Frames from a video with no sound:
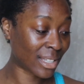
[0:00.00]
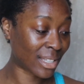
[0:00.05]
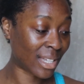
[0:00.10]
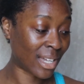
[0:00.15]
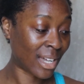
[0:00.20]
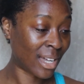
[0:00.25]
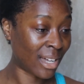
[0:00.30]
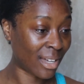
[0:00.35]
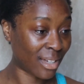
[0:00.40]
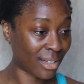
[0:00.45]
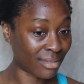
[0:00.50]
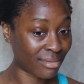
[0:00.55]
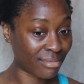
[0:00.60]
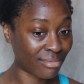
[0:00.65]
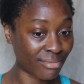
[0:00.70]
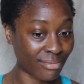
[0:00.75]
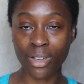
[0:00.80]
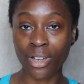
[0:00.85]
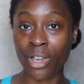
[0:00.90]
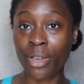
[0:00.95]
yeah,
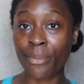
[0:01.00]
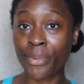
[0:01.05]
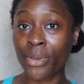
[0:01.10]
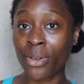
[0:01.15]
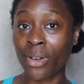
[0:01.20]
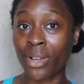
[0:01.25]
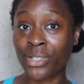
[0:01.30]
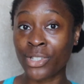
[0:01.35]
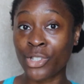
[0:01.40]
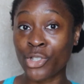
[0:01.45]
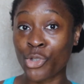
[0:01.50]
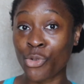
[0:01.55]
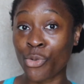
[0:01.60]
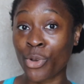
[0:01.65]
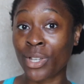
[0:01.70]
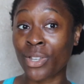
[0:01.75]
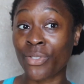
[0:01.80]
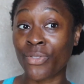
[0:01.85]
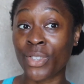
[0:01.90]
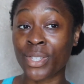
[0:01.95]
I hope you guys
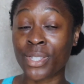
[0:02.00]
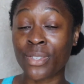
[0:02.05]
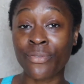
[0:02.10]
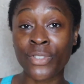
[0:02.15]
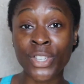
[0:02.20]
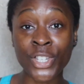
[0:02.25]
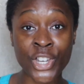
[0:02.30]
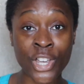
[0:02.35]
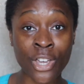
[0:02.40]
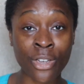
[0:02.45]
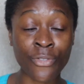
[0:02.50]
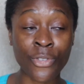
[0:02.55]
enjoyed this video.